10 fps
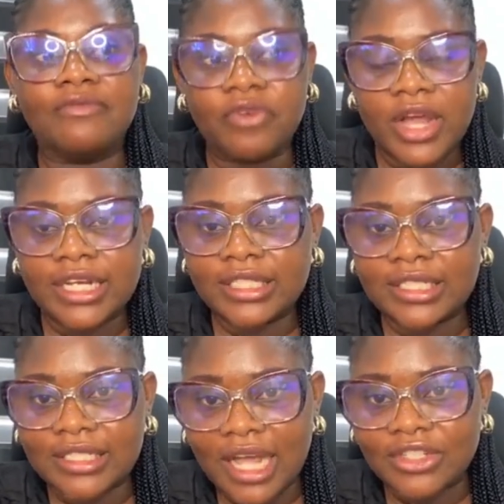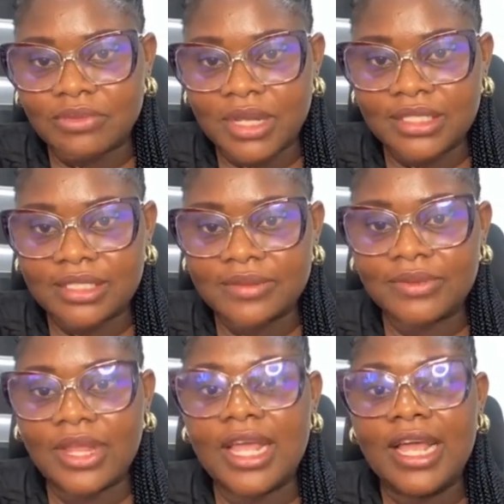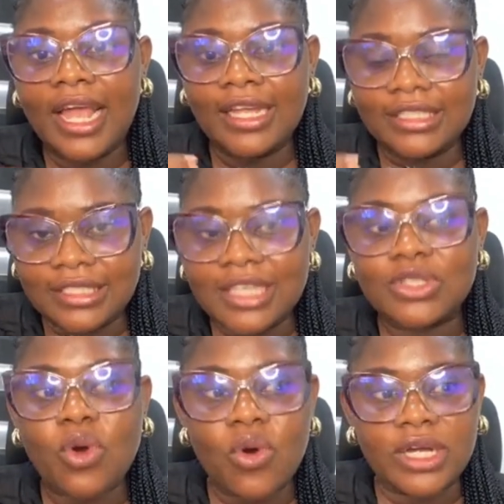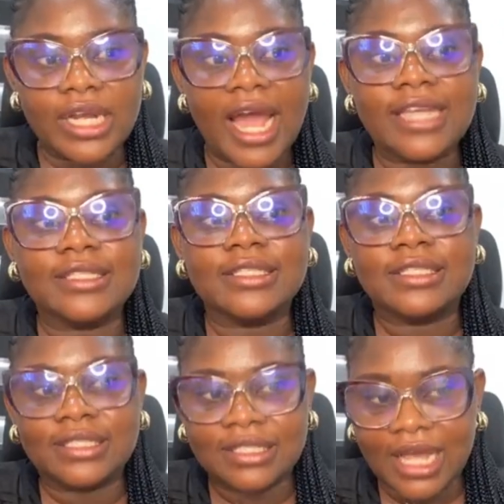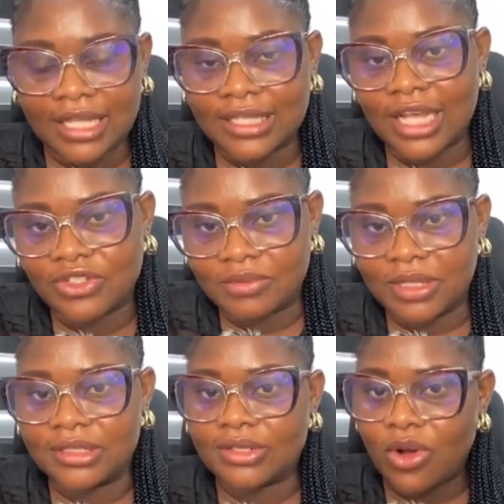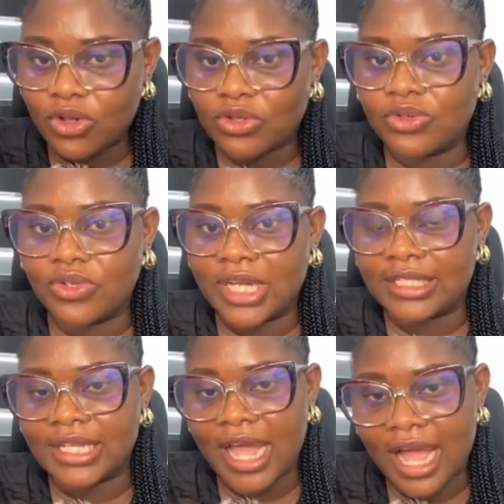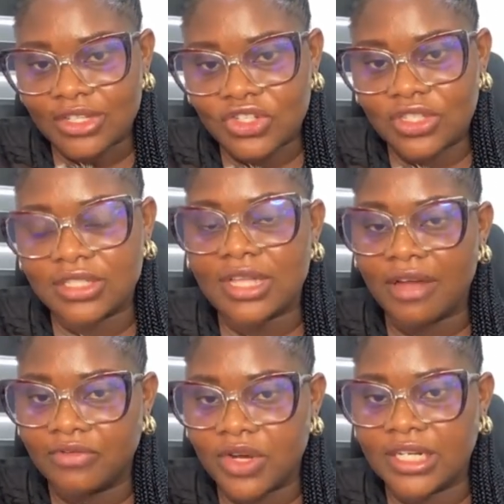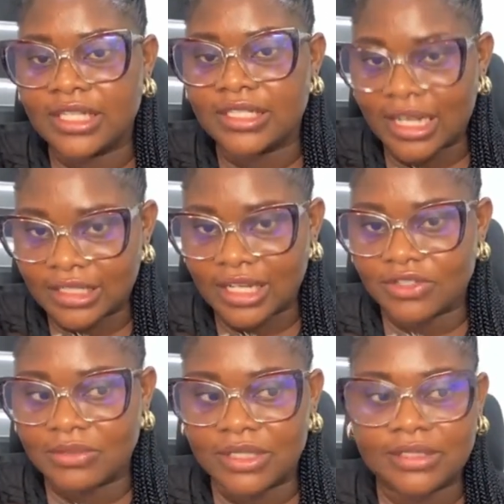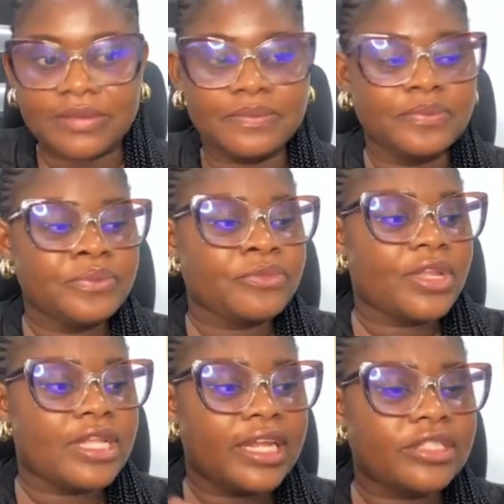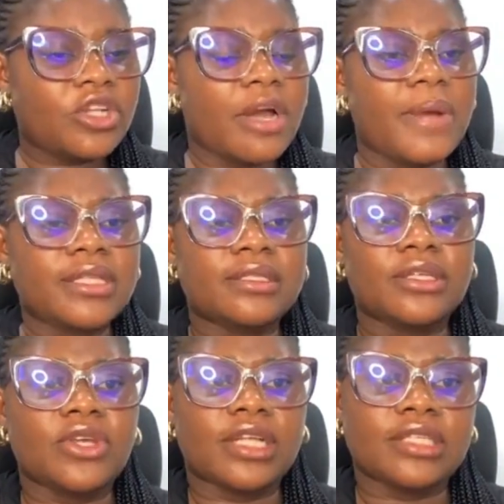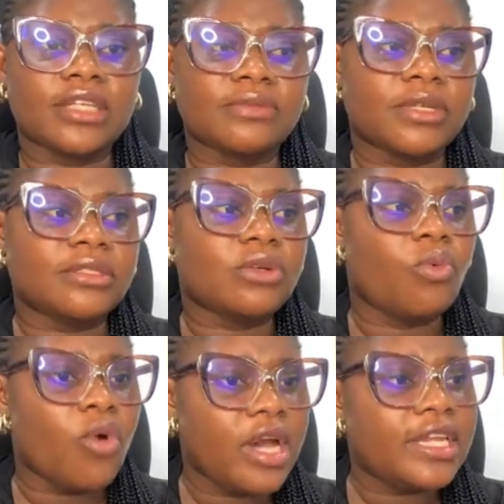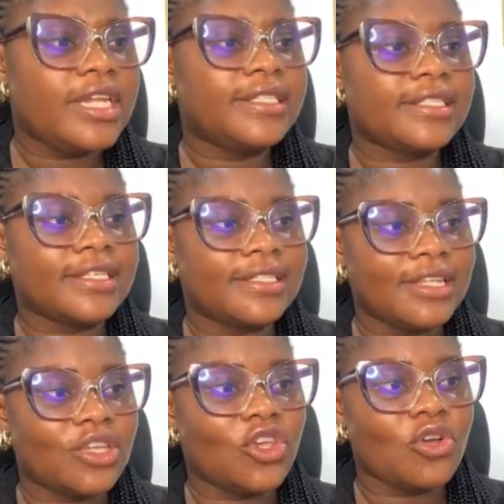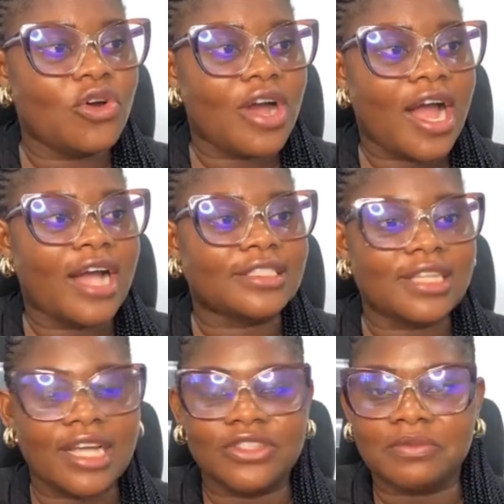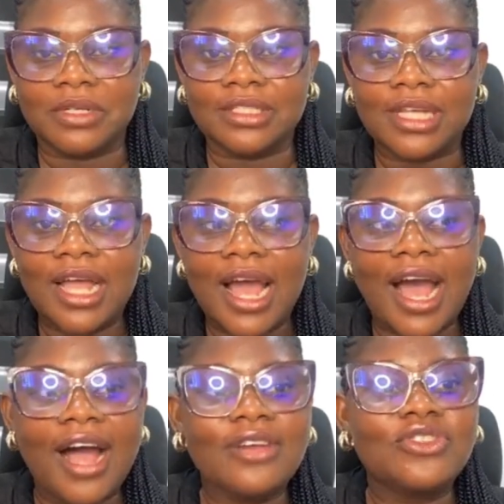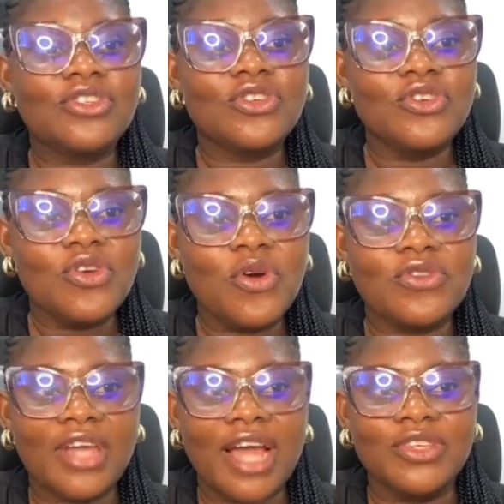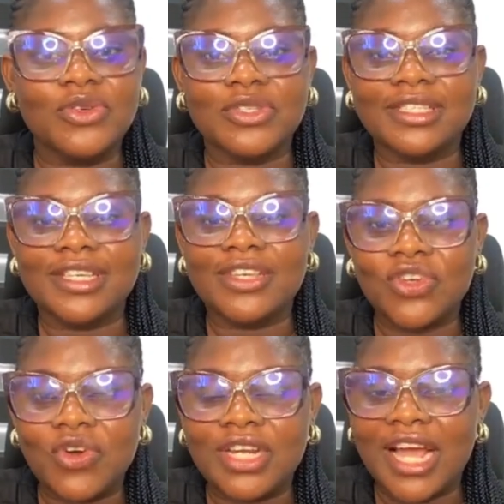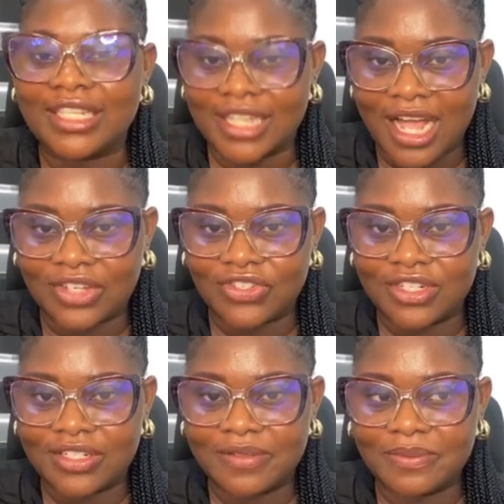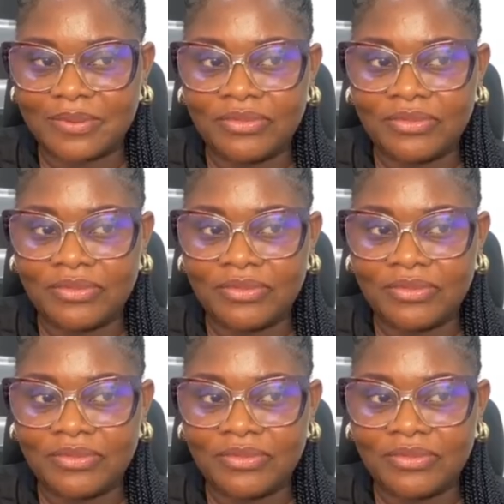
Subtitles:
avoidant attachment, and disorganized attachment, also known as the anxious avoidant attachment. Now let's talk about the secure attachment. What is a secure attachment? How do you know that you're securely attached?